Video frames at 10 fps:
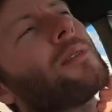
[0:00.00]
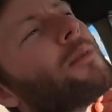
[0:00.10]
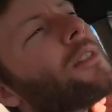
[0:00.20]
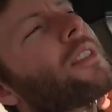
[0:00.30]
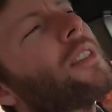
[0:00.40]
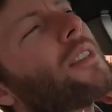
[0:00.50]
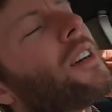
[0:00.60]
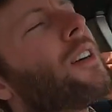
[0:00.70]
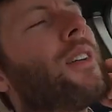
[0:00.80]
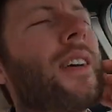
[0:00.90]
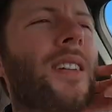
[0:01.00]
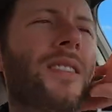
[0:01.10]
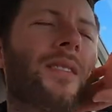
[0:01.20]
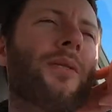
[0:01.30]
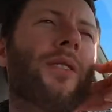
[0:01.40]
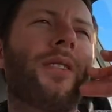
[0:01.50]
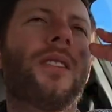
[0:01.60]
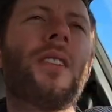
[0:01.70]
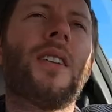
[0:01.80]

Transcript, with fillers: was it? No, I guess it wasn't.